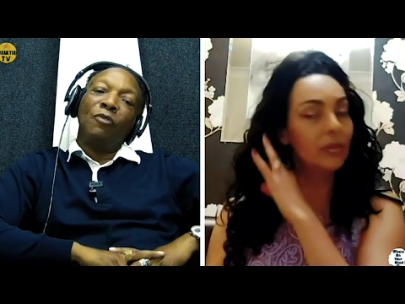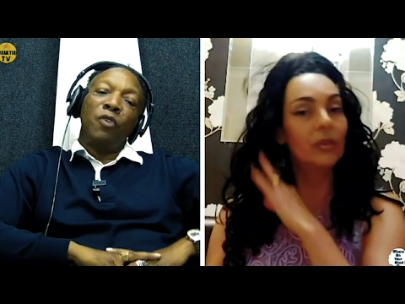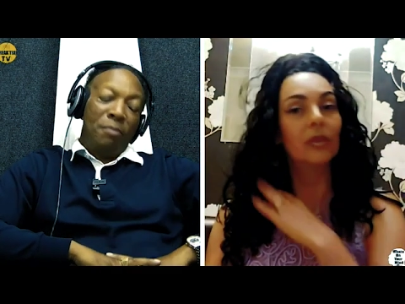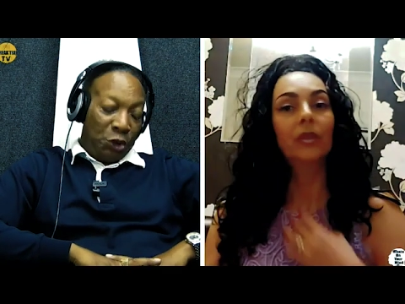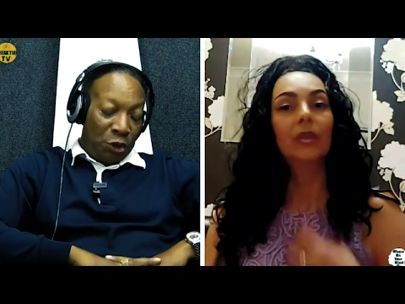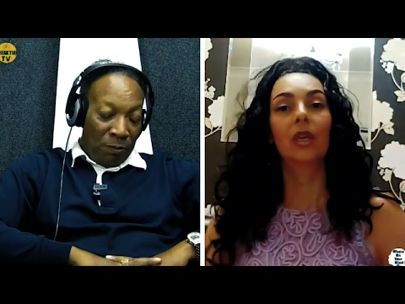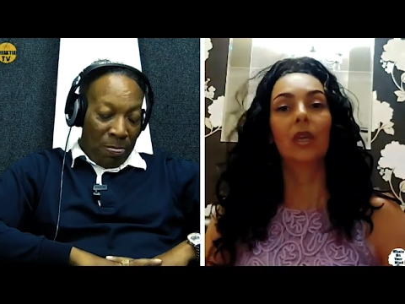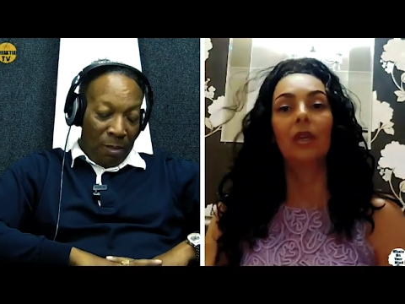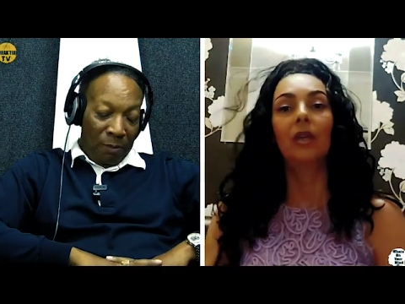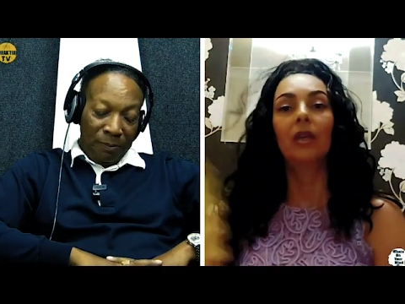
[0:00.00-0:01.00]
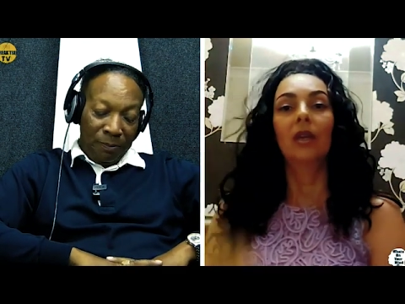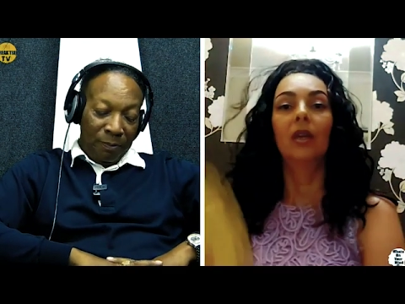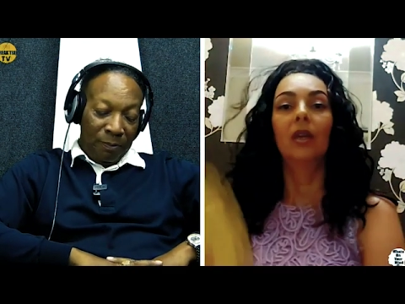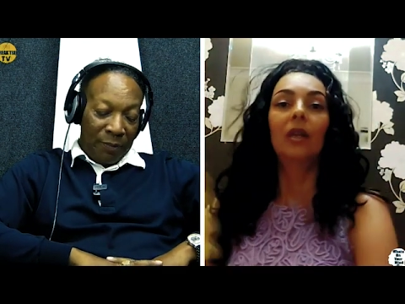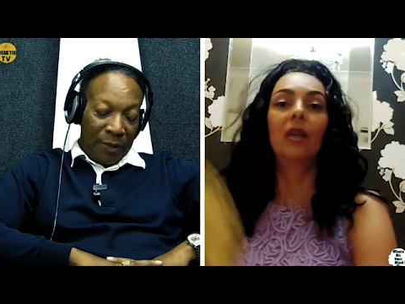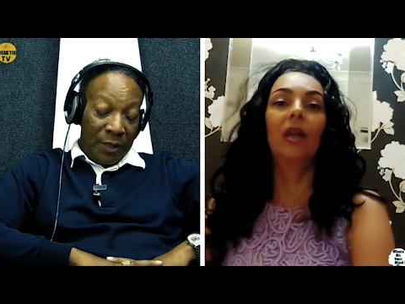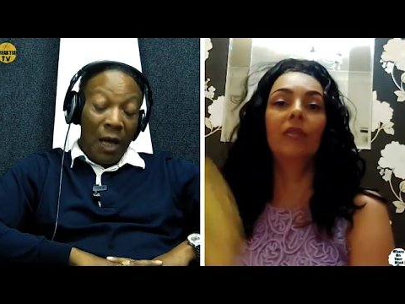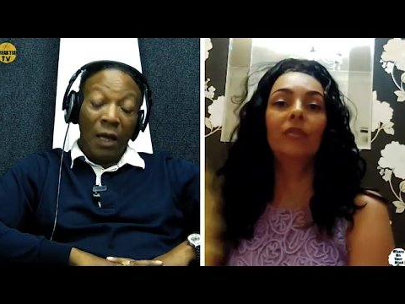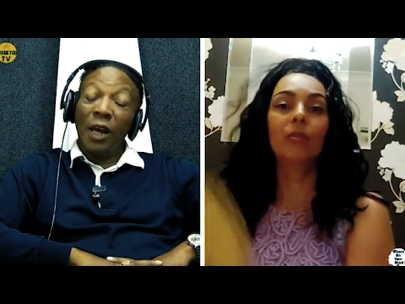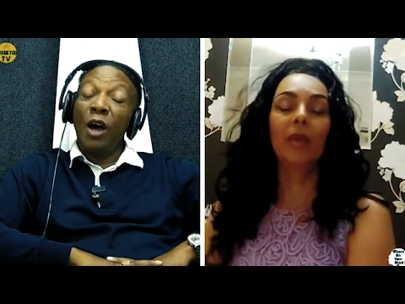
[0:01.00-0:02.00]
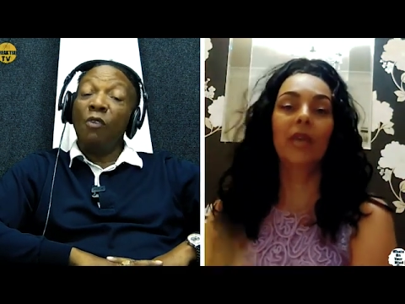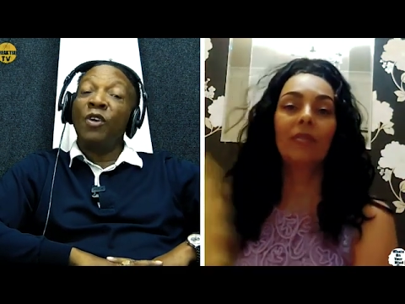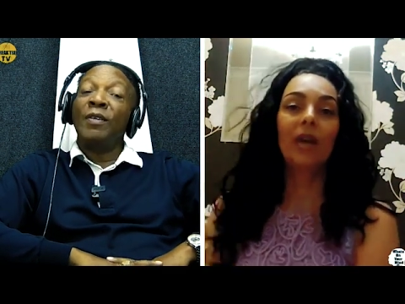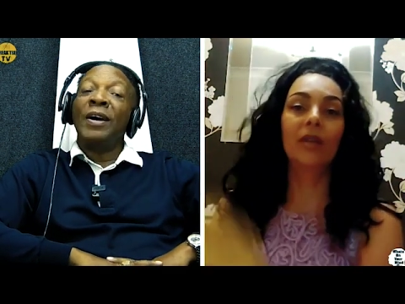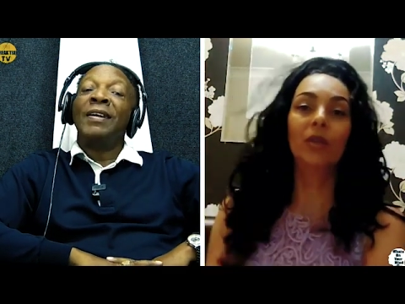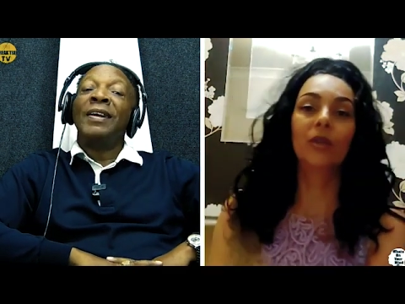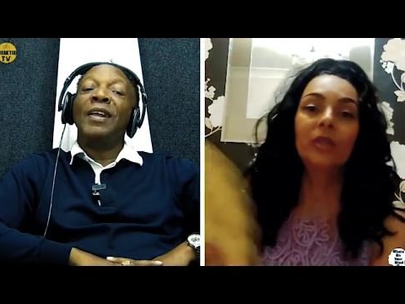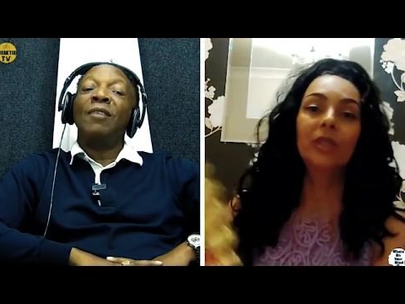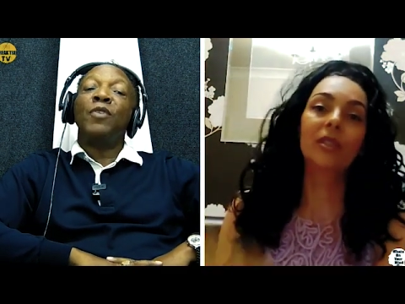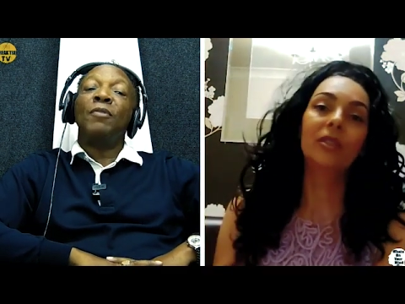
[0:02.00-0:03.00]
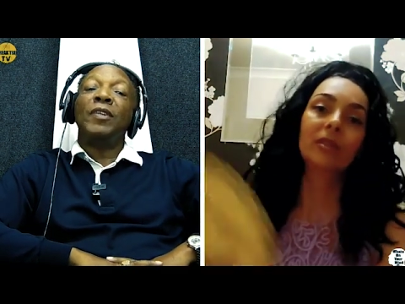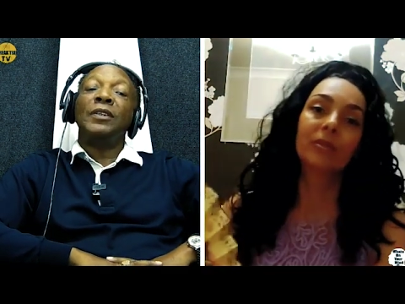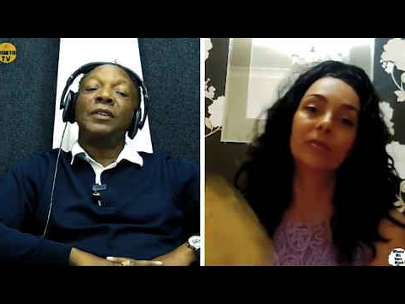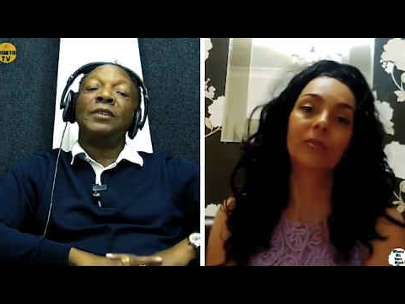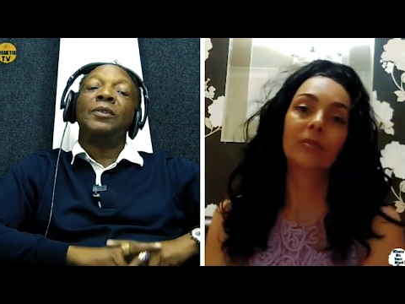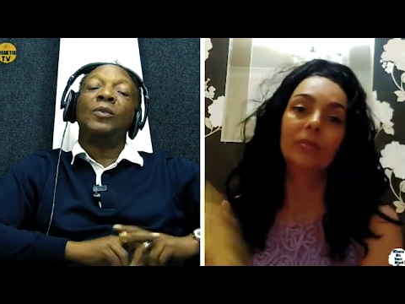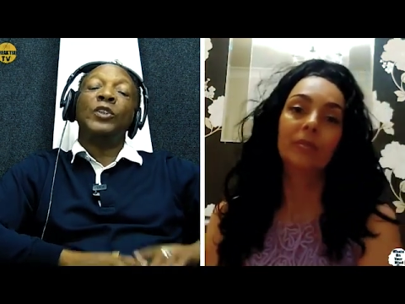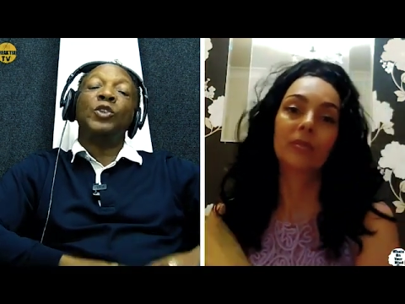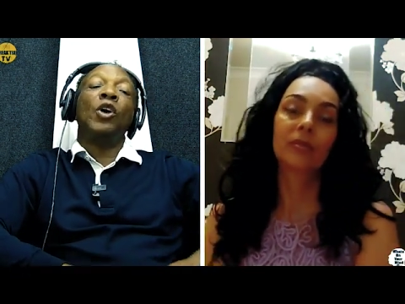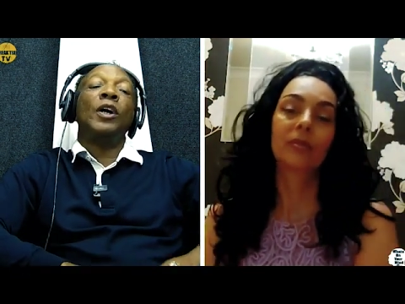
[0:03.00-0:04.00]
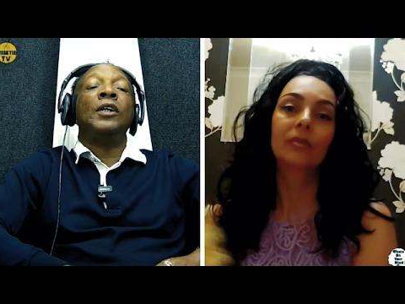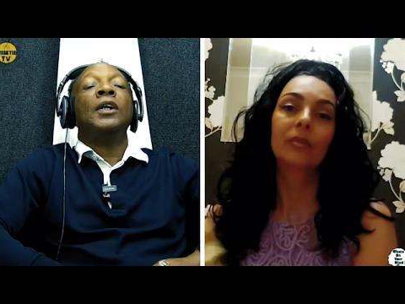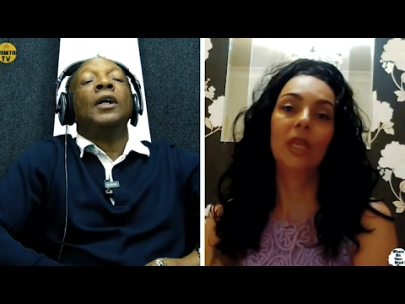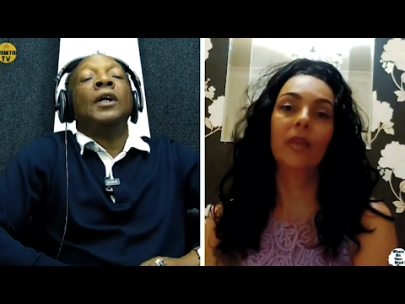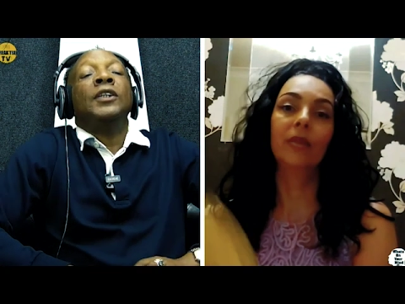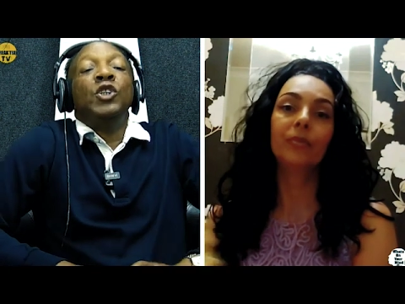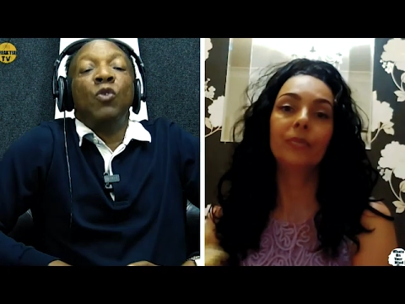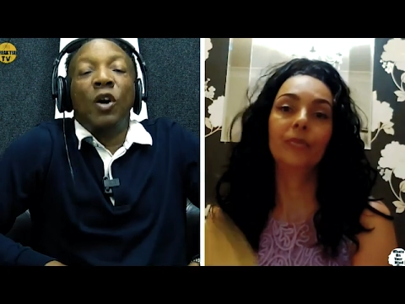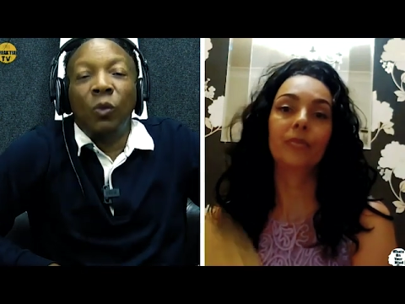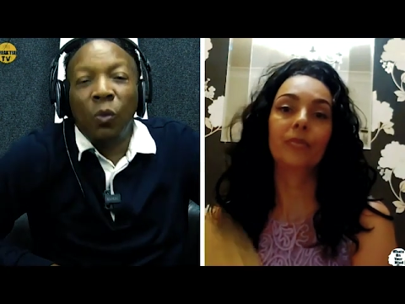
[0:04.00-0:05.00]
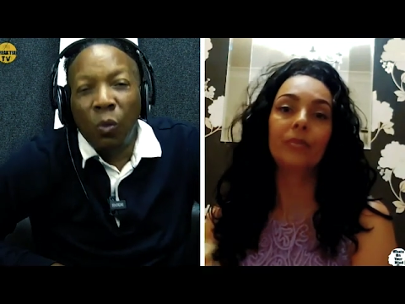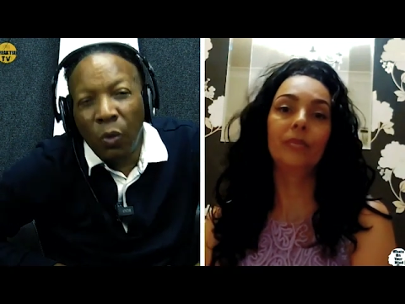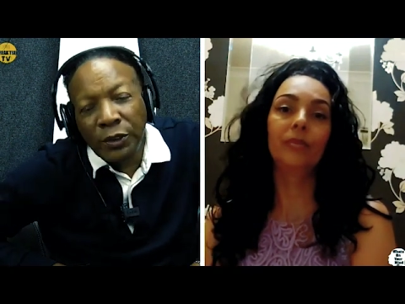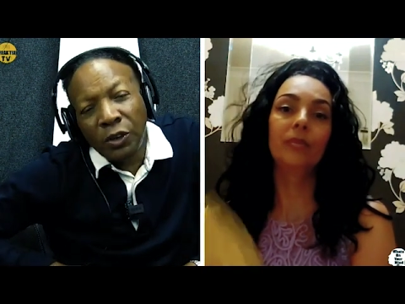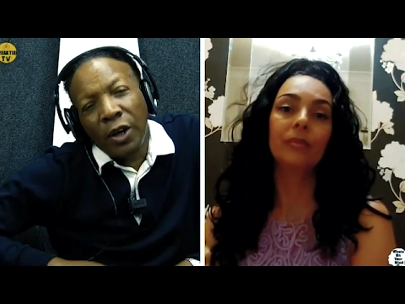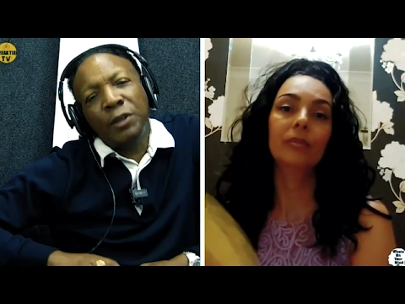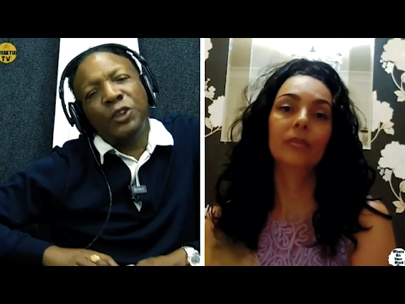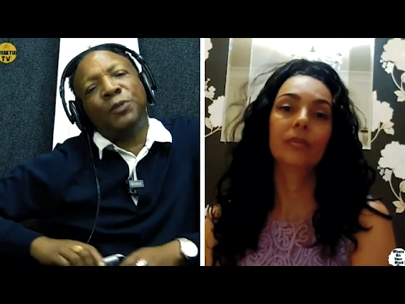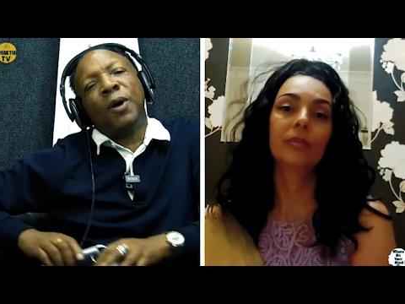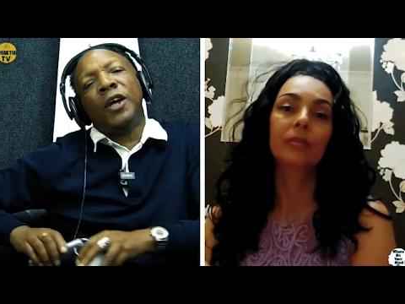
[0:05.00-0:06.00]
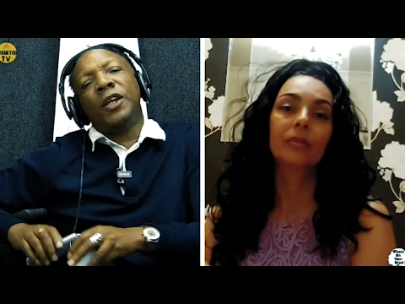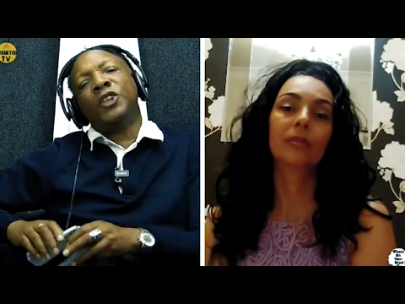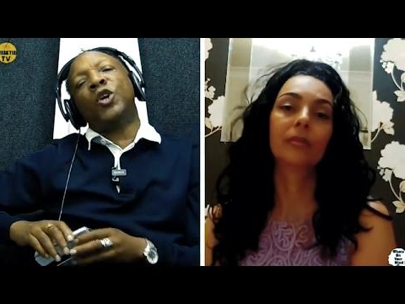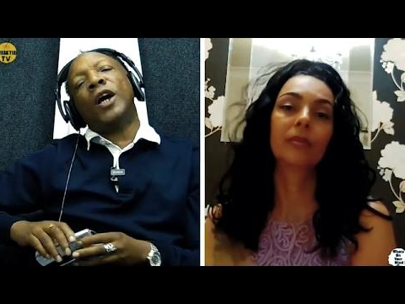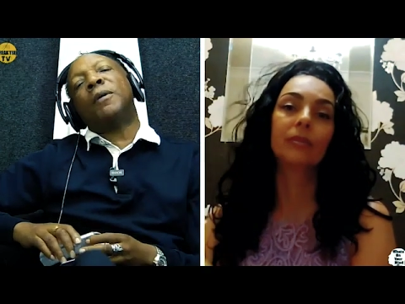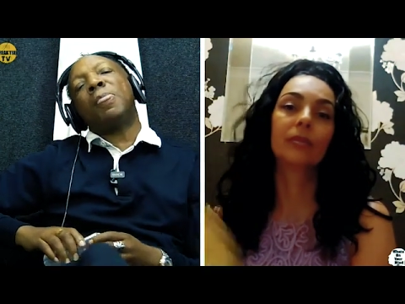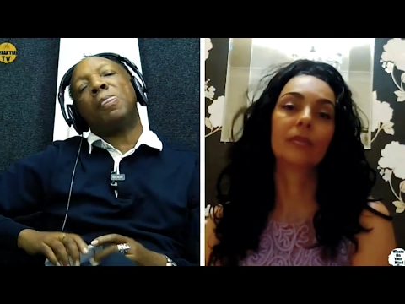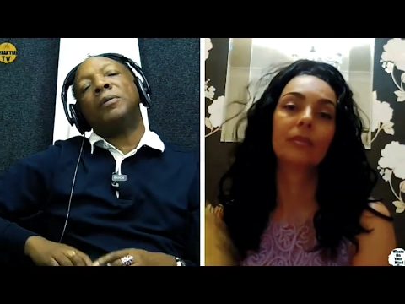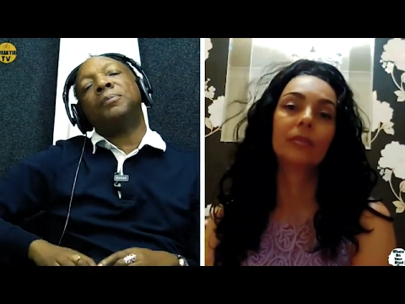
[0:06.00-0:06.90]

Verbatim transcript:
Speaker 1: Love from Heaven. Love, from love, Heaven, I wrote Love it. from Heaven. What sort of, yeah. did you, what sort of inspired the track?